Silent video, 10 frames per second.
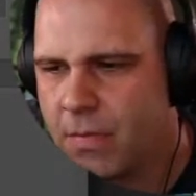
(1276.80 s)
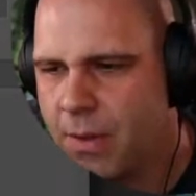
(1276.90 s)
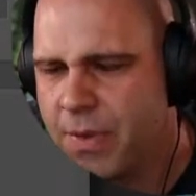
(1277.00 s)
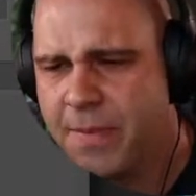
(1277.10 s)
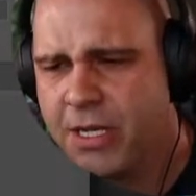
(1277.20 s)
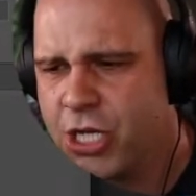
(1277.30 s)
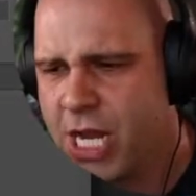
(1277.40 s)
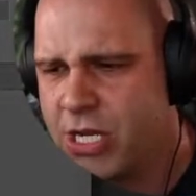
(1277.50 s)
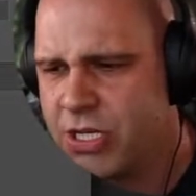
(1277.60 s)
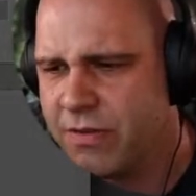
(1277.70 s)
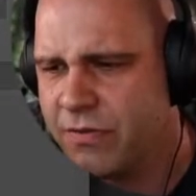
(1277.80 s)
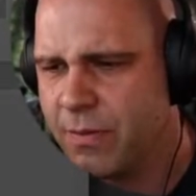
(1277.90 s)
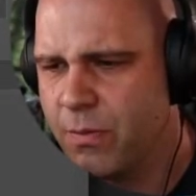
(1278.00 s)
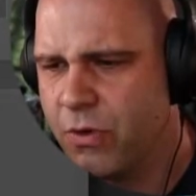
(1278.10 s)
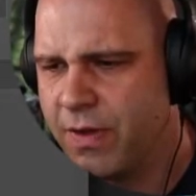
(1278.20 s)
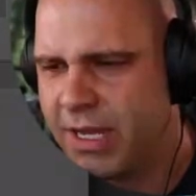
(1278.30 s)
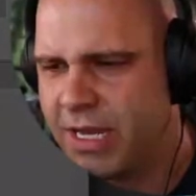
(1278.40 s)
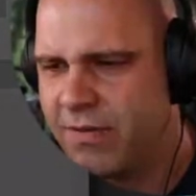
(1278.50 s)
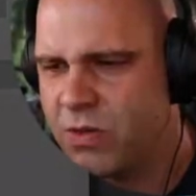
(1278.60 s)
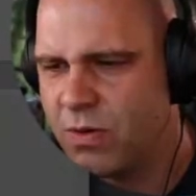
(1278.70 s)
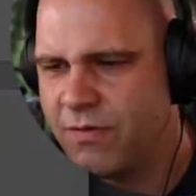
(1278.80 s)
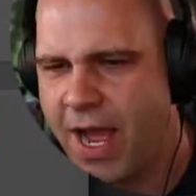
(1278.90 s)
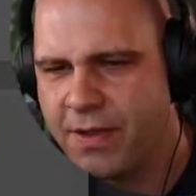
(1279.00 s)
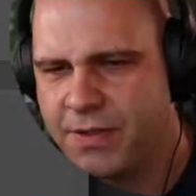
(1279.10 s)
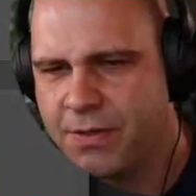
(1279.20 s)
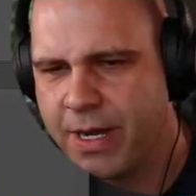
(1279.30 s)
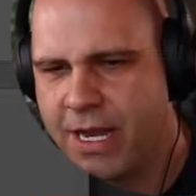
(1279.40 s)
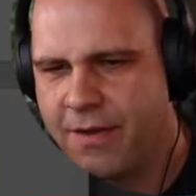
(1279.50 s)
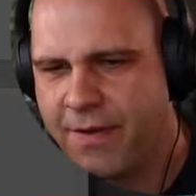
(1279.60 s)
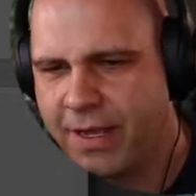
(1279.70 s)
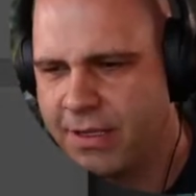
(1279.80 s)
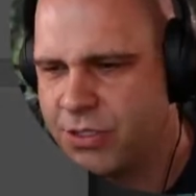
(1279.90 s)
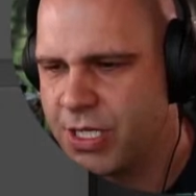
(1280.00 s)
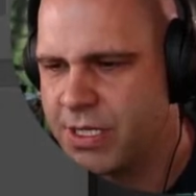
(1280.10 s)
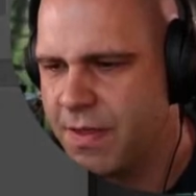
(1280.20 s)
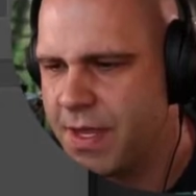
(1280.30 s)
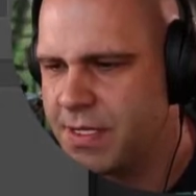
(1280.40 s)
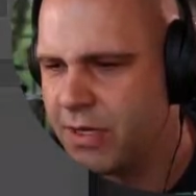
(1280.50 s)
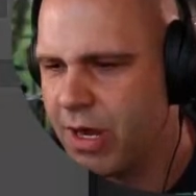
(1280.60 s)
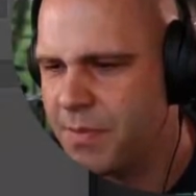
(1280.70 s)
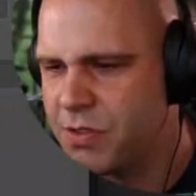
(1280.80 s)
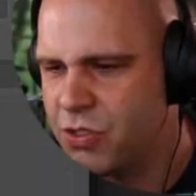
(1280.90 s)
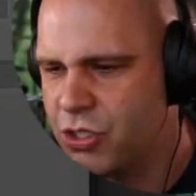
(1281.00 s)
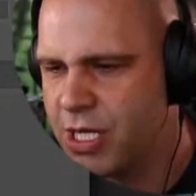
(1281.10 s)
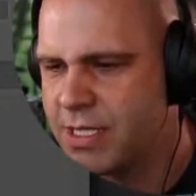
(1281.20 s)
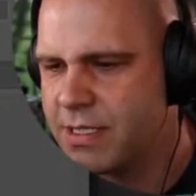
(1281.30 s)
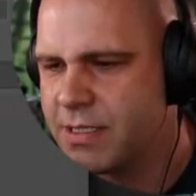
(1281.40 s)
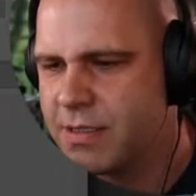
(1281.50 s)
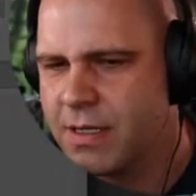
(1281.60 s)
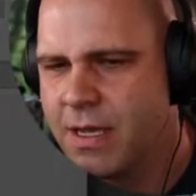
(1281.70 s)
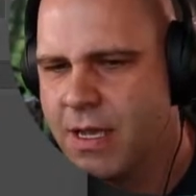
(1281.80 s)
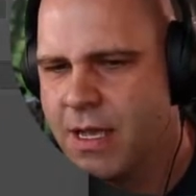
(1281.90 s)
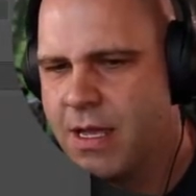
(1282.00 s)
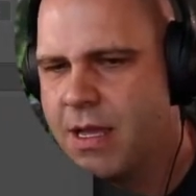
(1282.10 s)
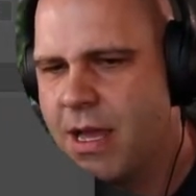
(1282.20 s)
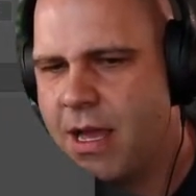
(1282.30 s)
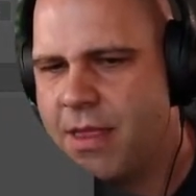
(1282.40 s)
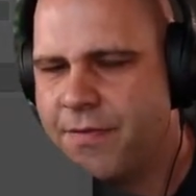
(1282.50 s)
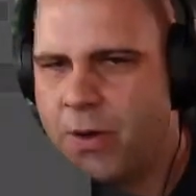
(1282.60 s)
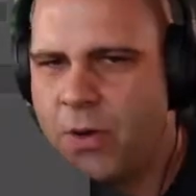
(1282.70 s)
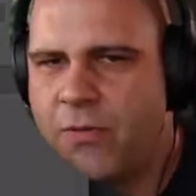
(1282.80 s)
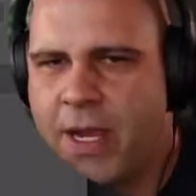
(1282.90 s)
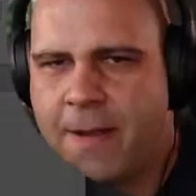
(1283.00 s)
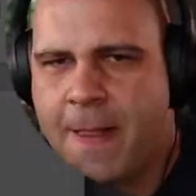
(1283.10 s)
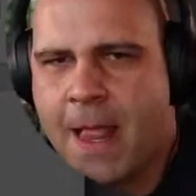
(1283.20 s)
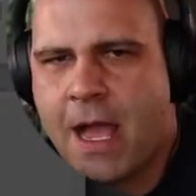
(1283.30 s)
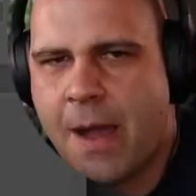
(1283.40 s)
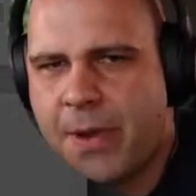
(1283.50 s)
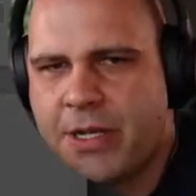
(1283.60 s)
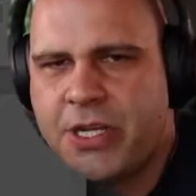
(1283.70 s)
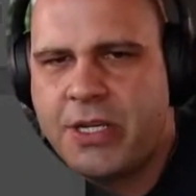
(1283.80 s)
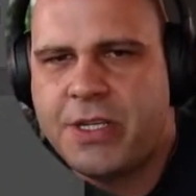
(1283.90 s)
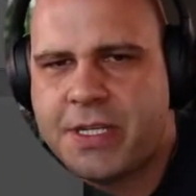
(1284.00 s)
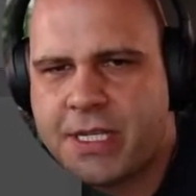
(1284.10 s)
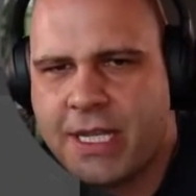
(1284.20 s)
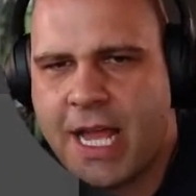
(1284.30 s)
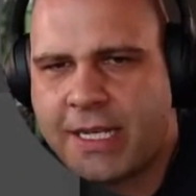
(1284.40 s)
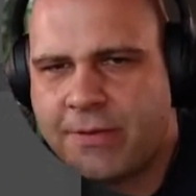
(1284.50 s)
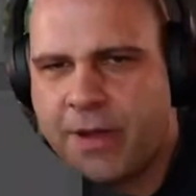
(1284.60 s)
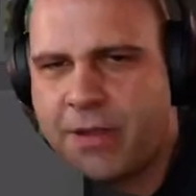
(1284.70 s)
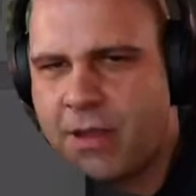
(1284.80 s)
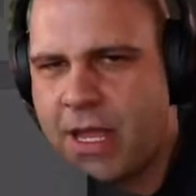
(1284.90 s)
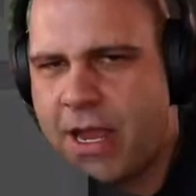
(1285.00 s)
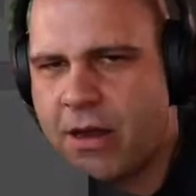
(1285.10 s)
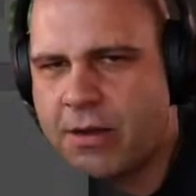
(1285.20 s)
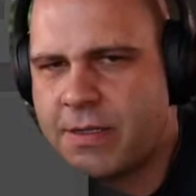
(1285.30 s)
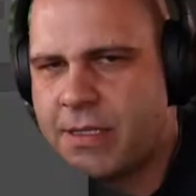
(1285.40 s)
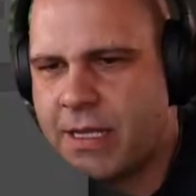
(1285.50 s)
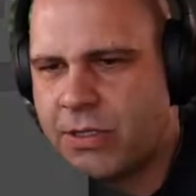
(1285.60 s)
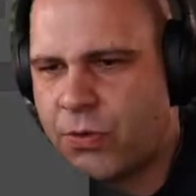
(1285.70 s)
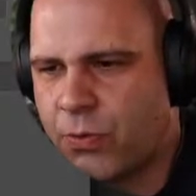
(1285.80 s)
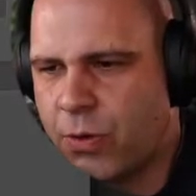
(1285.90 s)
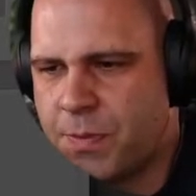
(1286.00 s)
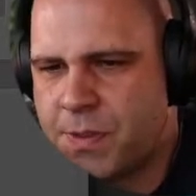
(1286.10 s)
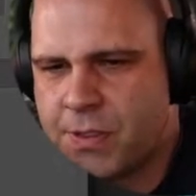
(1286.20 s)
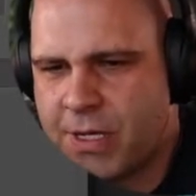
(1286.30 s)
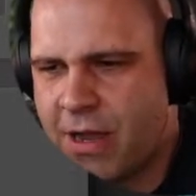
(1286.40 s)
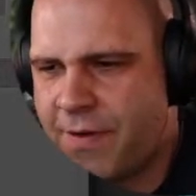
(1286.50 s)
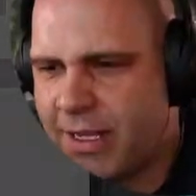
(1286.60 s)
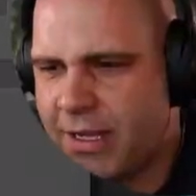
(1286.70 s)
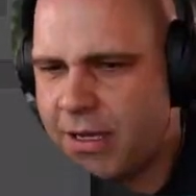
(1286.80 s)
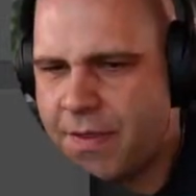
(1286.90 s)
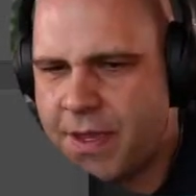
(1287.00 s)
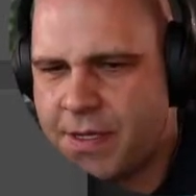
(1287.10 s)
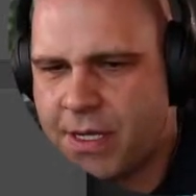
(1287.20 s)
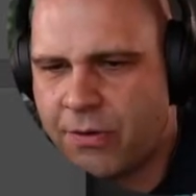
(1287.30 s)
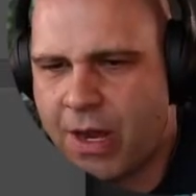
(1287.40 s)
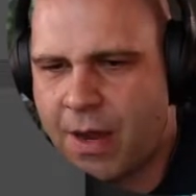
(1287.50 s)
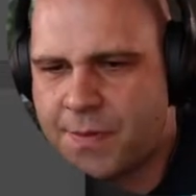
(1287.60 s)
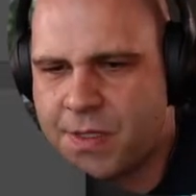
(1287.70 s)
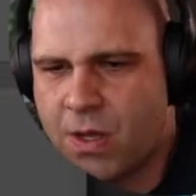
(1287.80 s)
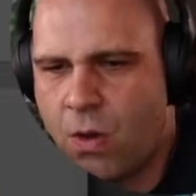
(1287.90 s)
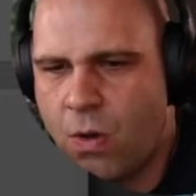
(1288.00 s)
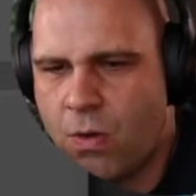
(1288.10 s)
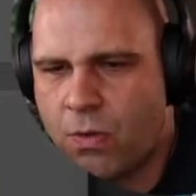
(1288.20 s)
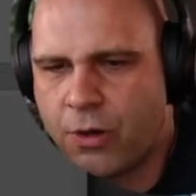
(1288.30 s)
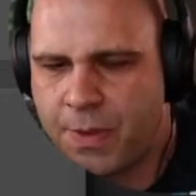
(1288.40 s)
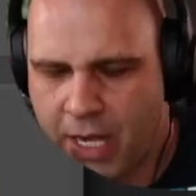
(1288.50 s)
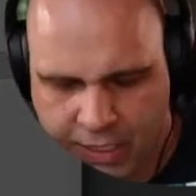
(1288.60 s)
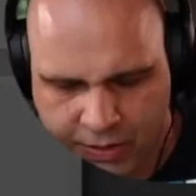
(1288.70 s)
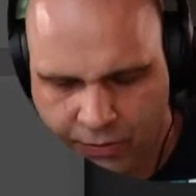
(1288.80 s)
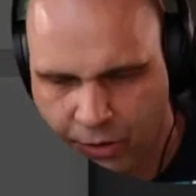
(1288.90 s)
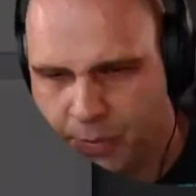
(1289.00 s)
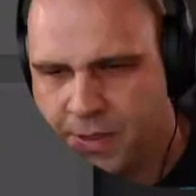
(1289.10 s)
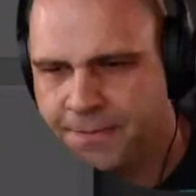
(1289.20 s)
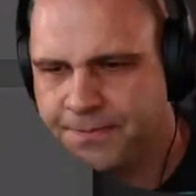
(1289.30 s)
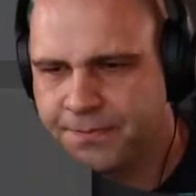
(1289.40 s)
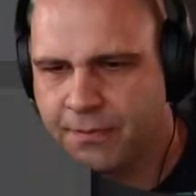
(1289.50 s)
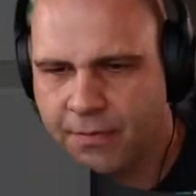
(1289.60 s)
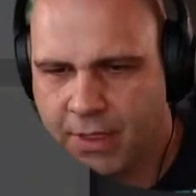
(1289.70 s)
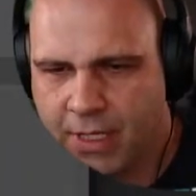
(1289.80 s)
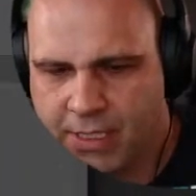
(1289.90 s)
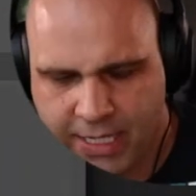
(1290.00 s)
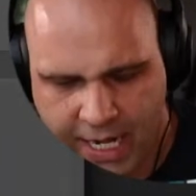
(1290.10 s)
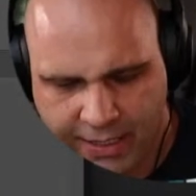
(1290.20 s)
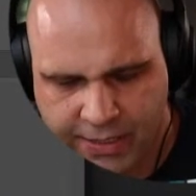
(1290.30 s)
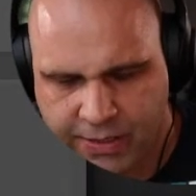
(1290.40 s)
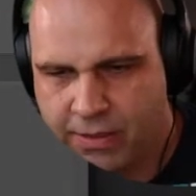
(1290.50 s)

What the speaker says: But I'm going to change it from moving individual files. So right now, if I click just on this, it grabs just the photo of me. I'm going to change it to select rather than layer, select groups. So now if I click on this, it grabs the whole group that I just grouped. Because then I can just